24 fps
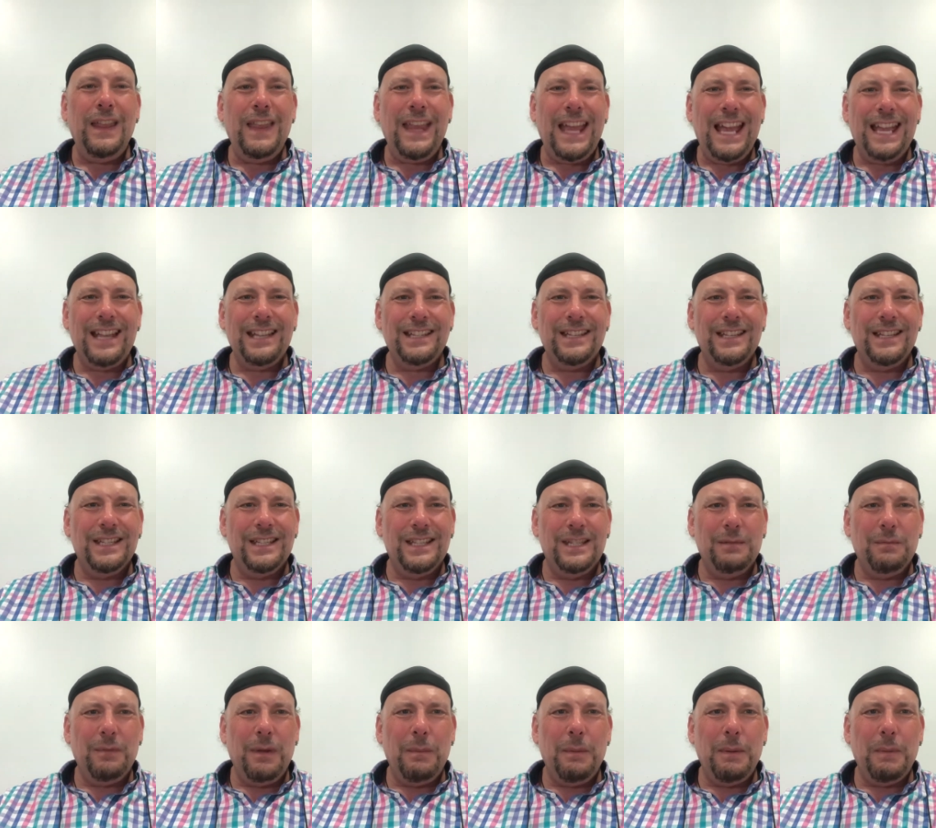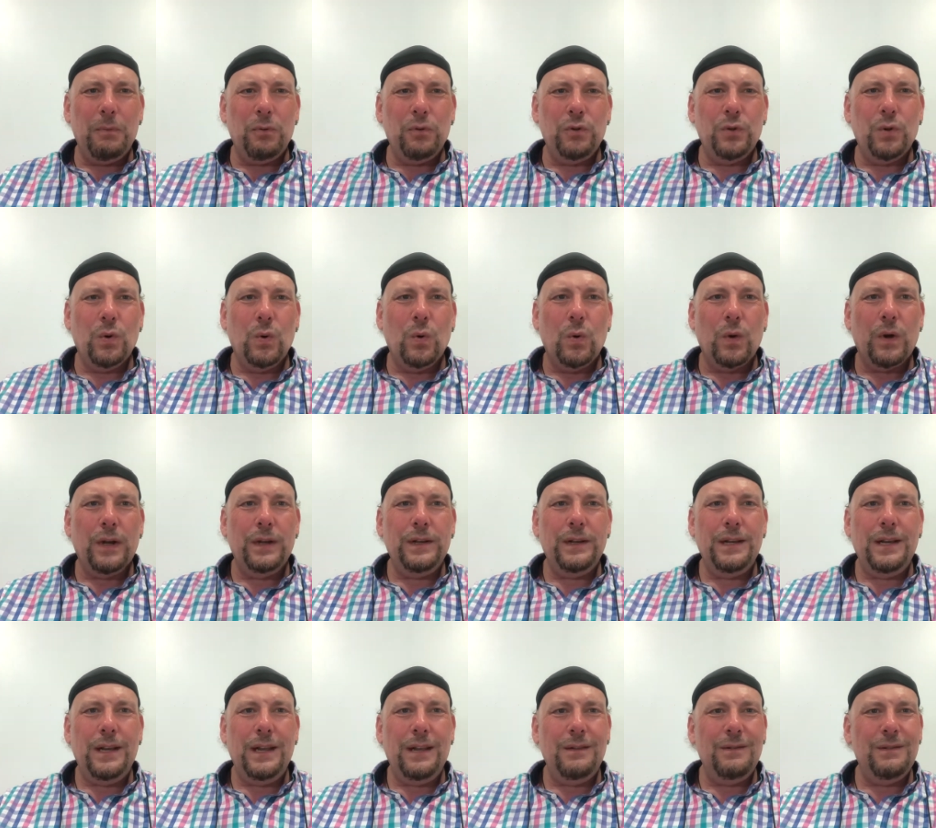accents, the way people talk, I
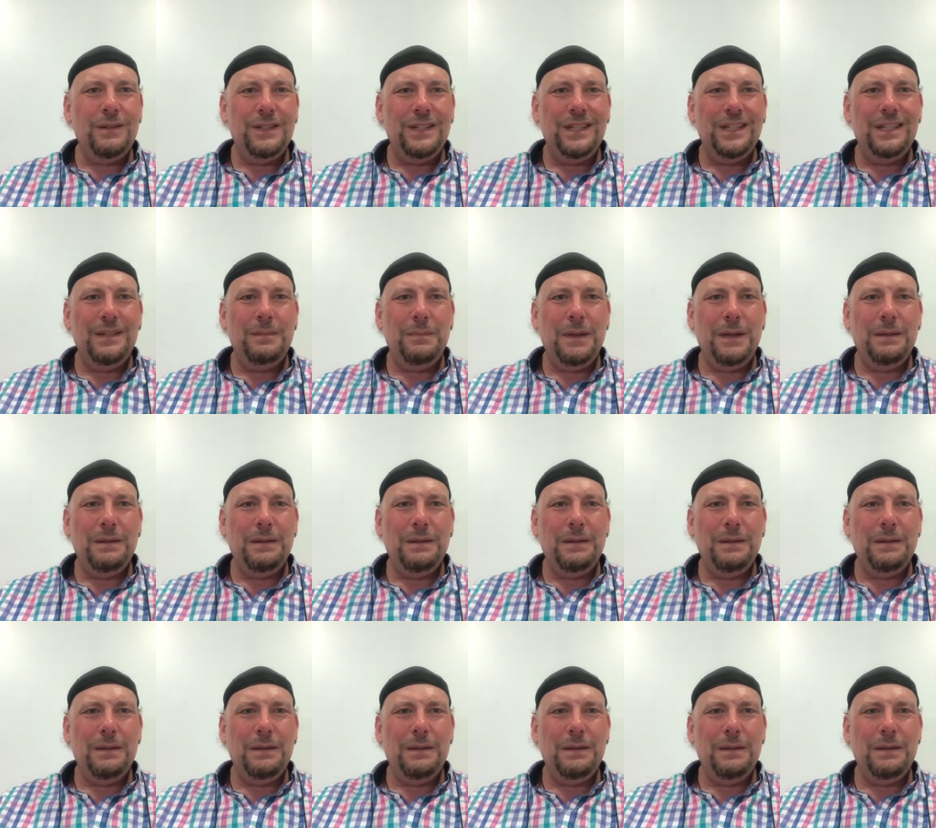don't know, it's just a